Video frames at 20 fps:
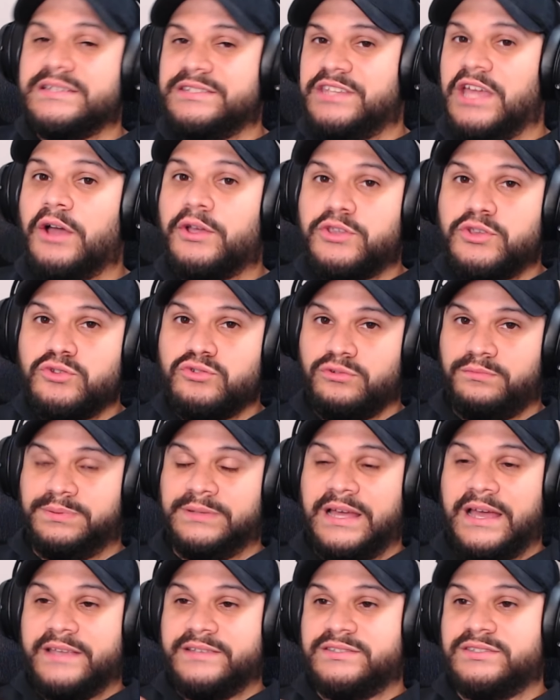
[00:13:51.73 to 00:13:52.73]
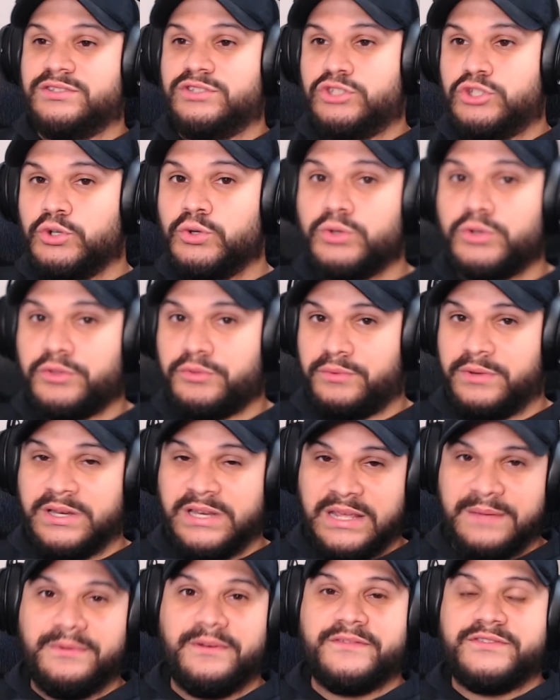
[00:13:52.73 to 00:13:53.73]
Jiaoqiu applies 2 to 3
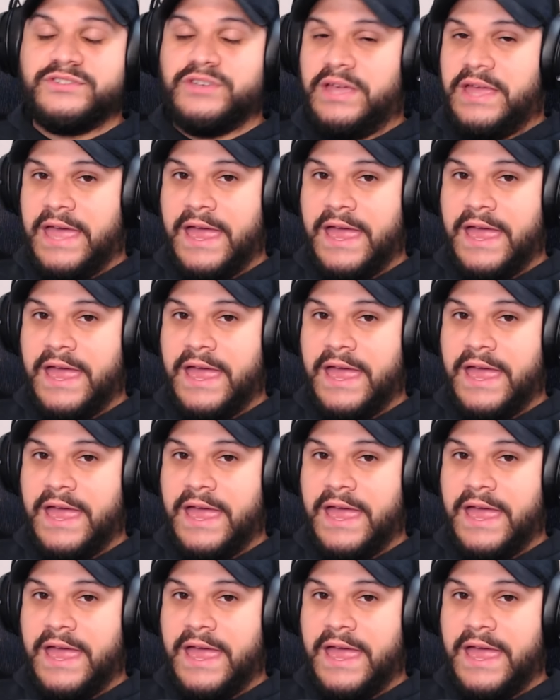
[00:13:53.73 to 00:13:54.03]
debuffs to